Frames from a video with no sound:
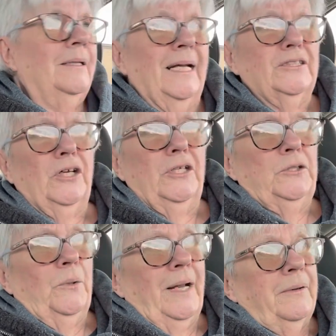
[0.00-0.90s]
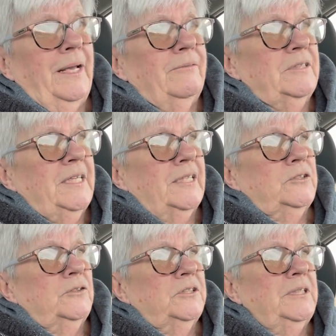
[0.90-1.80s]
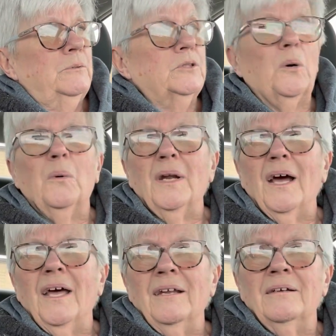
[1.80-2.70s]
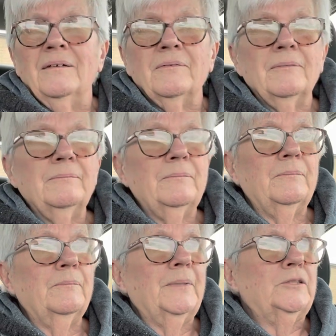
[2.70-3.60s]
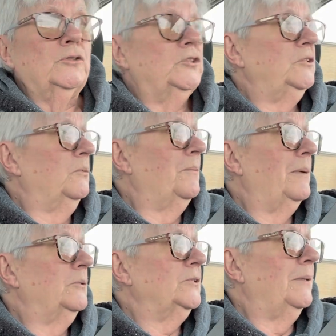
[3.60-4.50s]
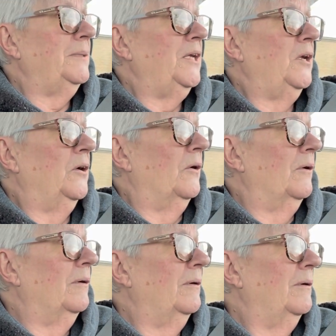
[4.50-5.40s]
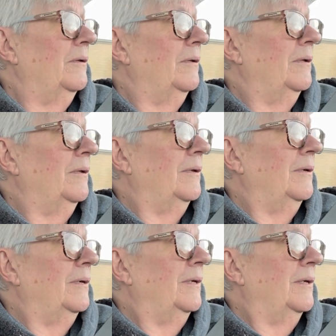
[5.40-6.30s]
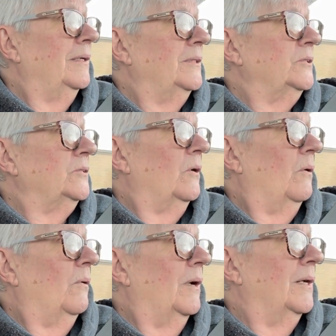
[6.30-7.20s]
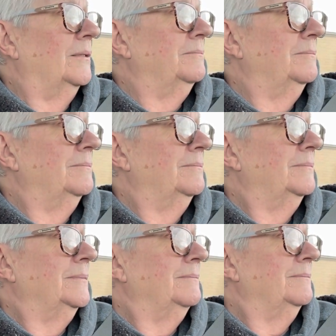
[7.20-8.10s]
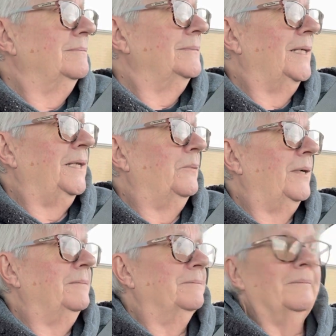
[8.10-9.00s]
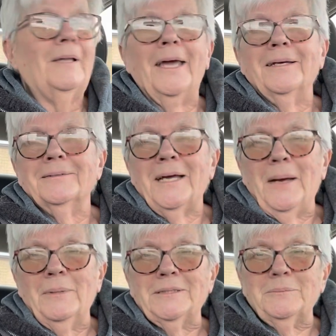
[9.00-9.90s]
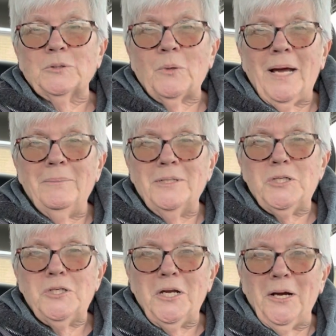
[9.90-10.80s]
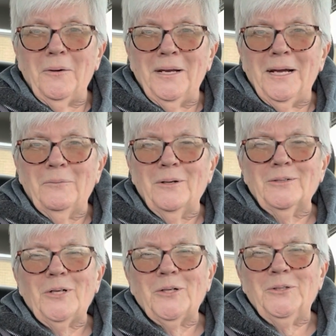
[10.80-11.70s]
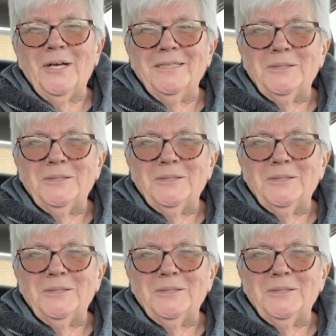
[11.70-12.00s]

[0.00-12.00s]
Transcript: that's going to do it. I'm going to have to text her to see what's going on. Make sure she remembers I'm here. So, anyway, like, comment, subscribe, and share. And I will talk to you guys